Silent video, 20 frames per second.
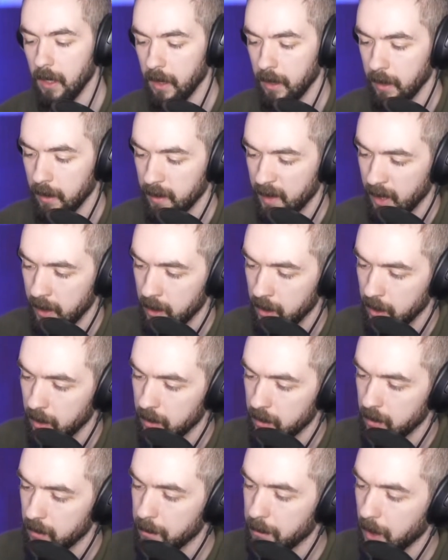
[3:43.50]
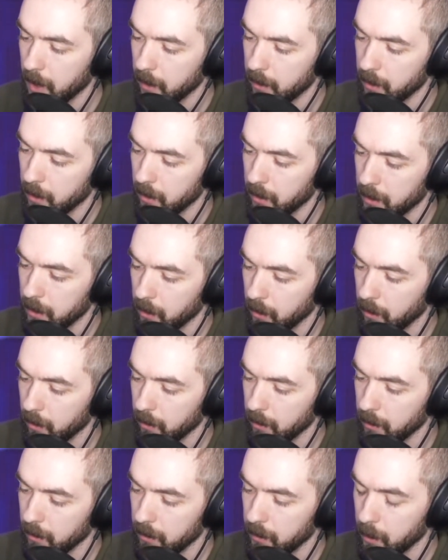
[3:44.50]
on it that you can monitor
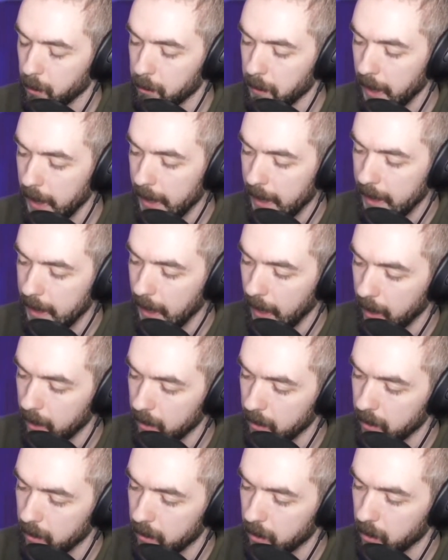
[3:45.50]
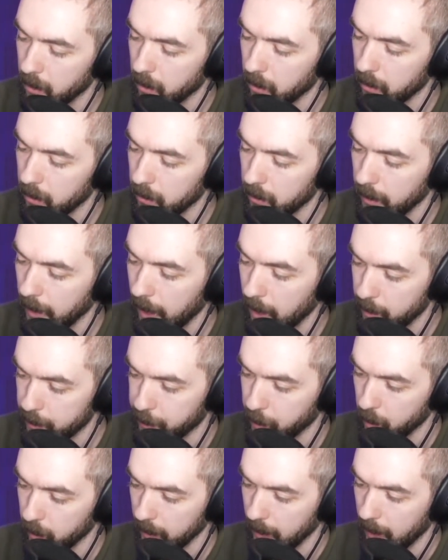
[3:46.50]
your mic gain, your
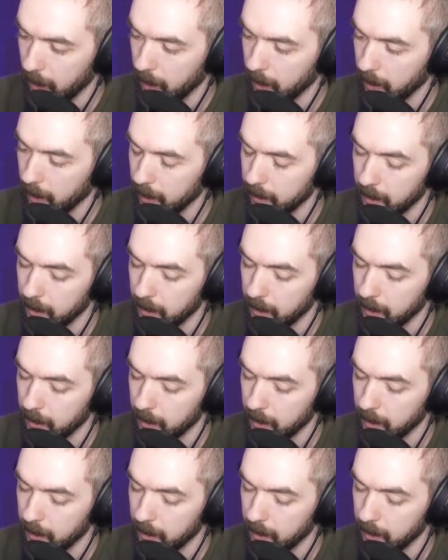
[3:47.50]
headphone gain,